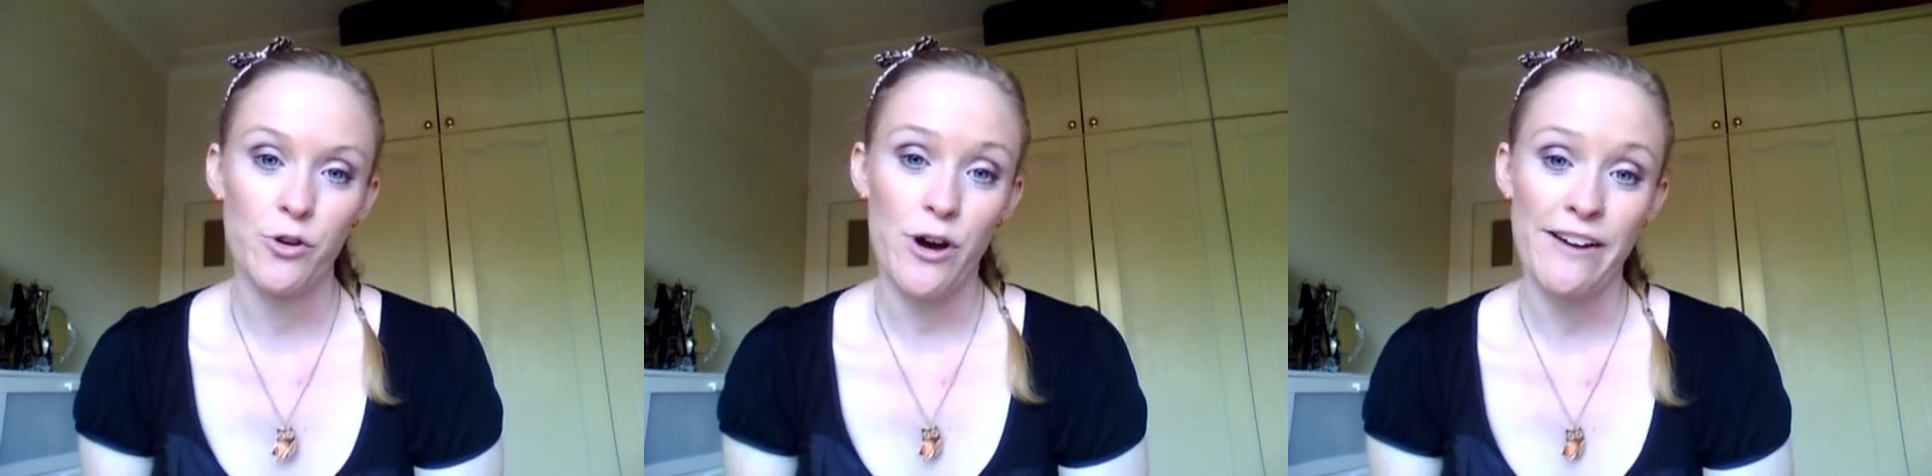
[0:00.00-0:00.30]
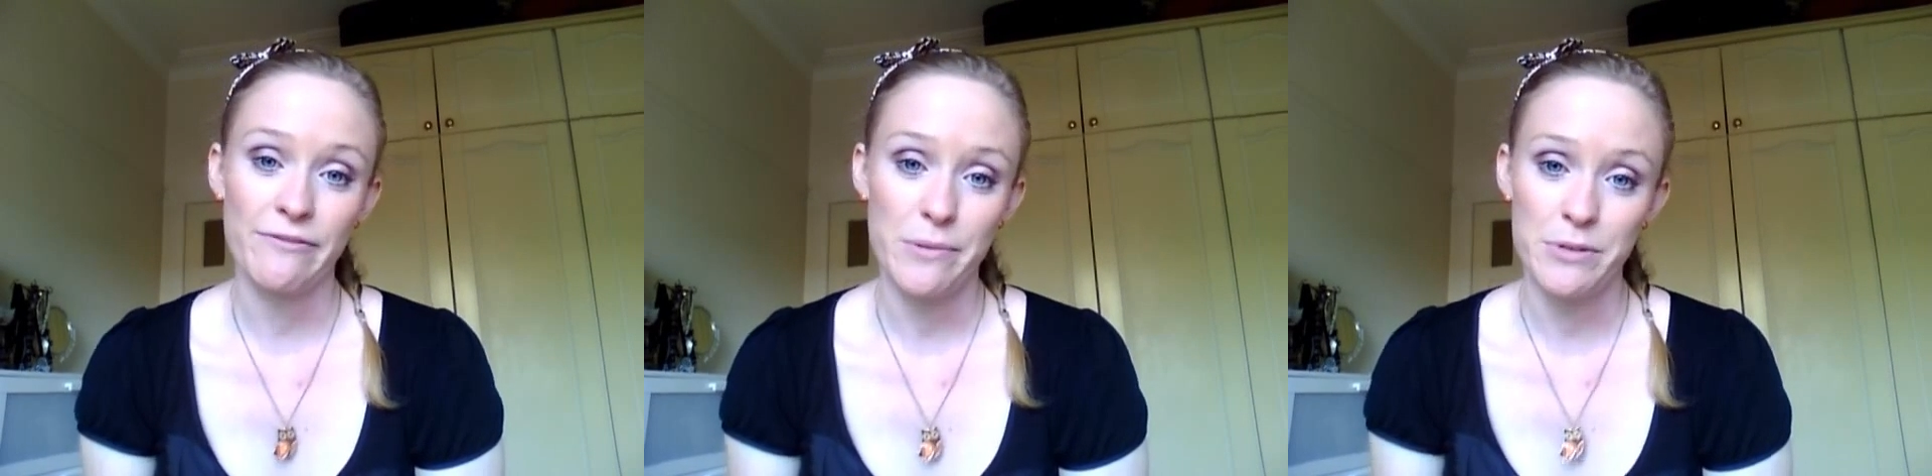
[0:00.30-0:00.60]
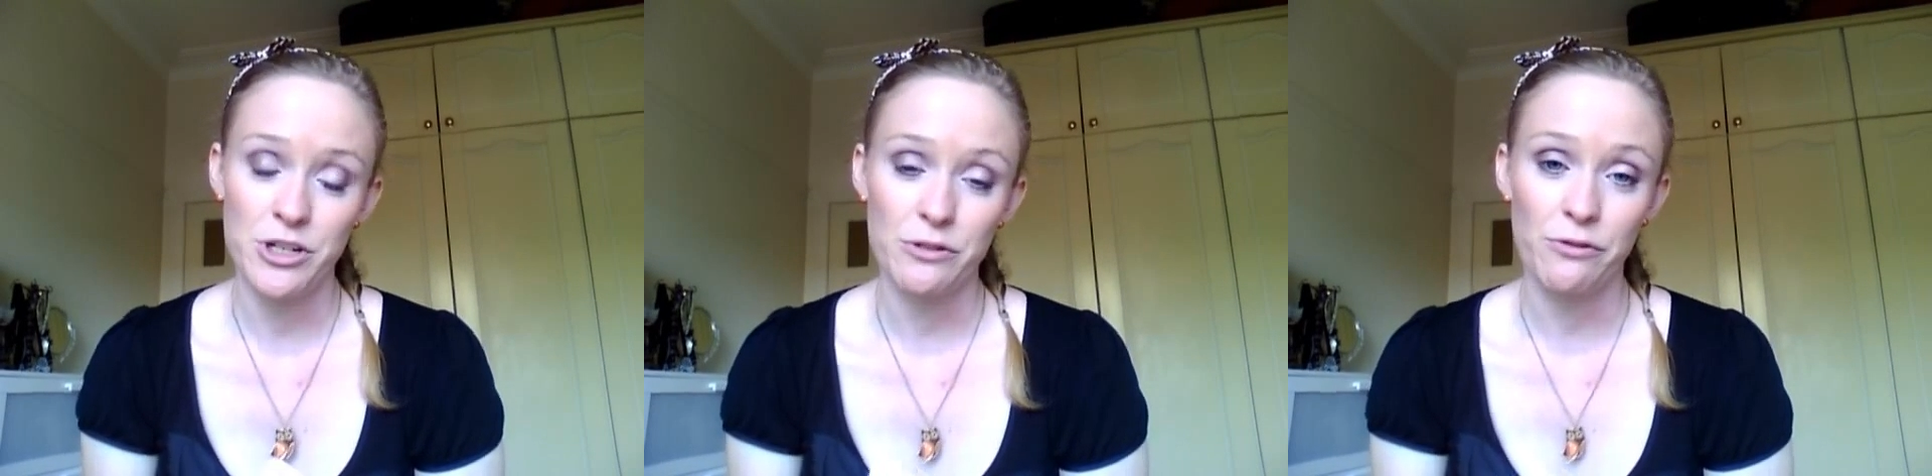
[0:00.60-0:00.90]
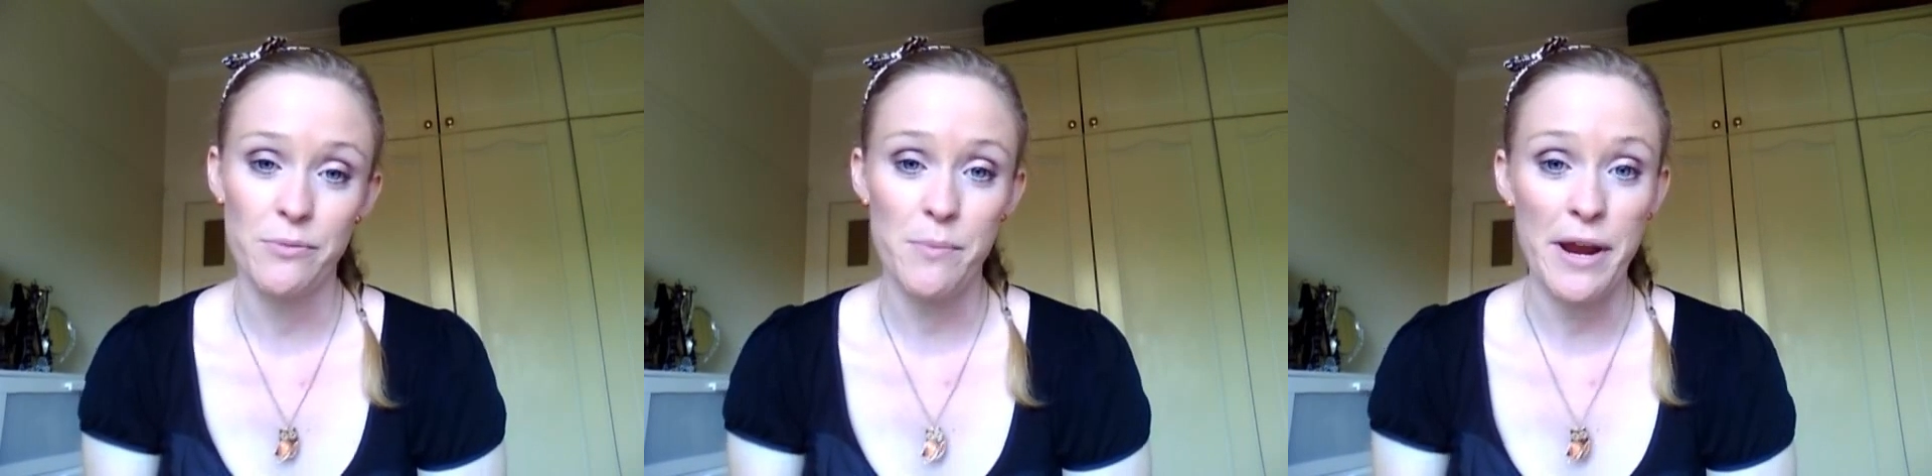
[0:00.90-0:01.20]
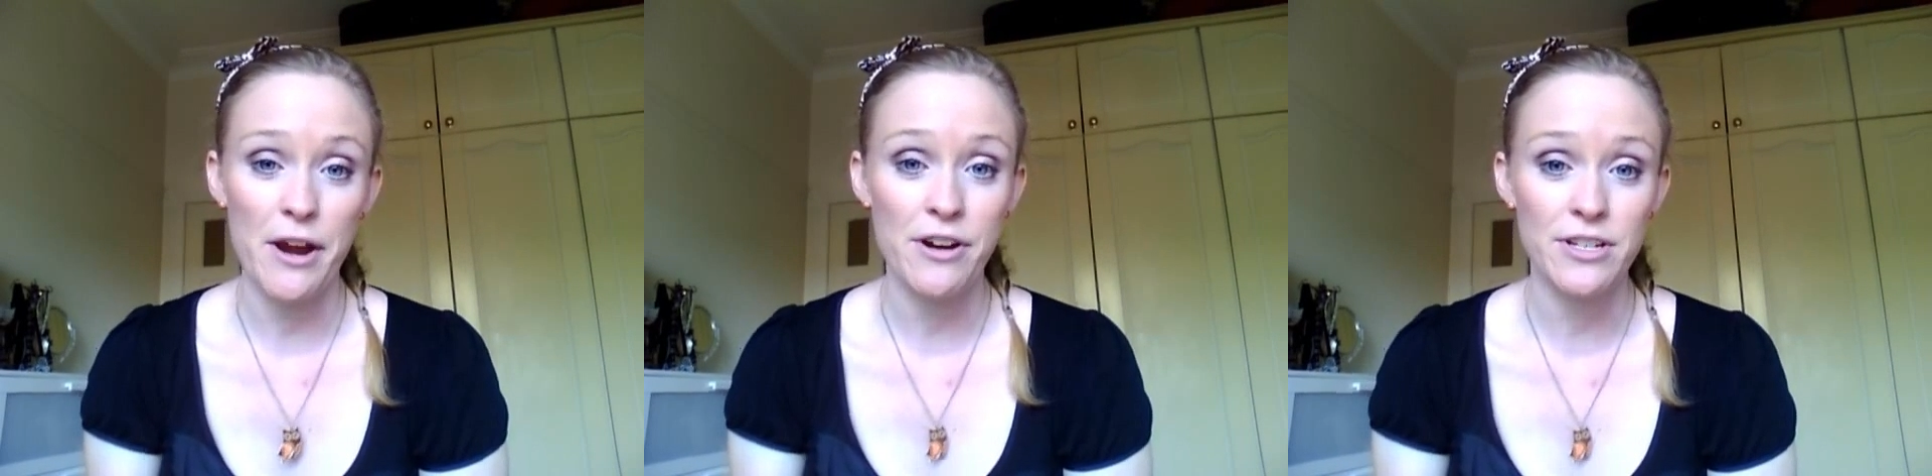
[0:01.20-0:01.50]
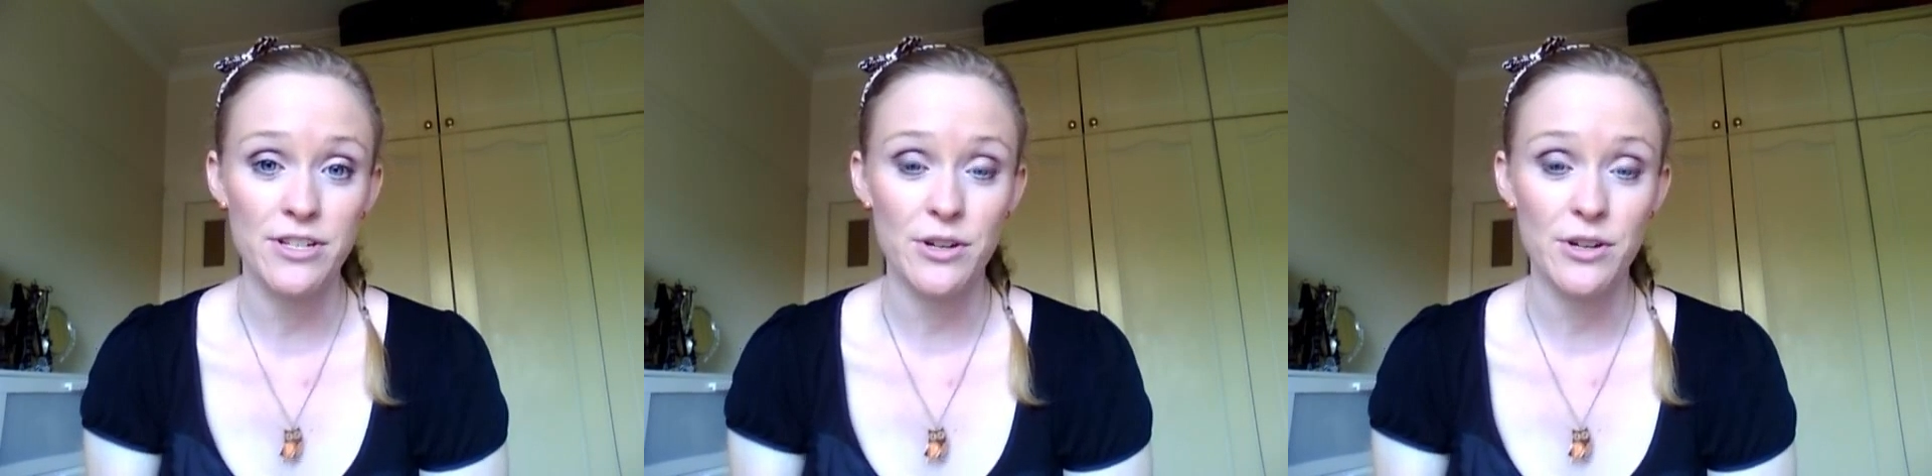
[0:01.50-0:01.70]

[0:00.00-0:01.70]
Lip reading: or have permission from your parents,